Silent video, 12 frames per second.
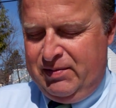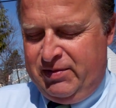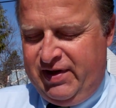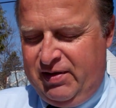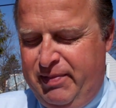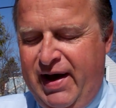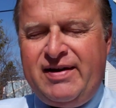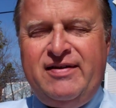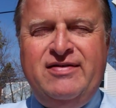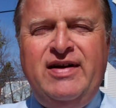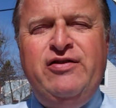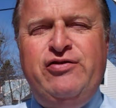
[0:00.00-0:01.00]
but then back to
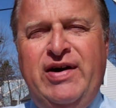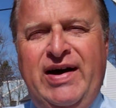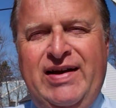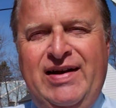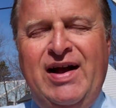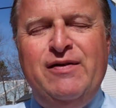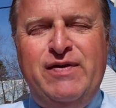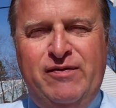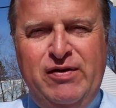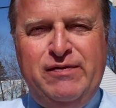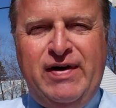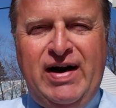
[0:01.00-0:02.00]
sunshine and
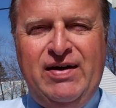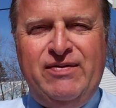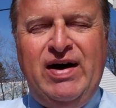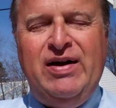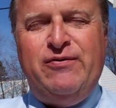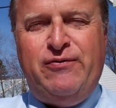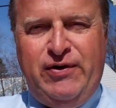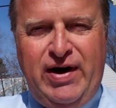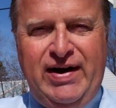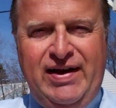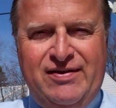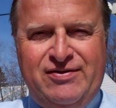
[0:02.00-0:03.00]
55 on Friday.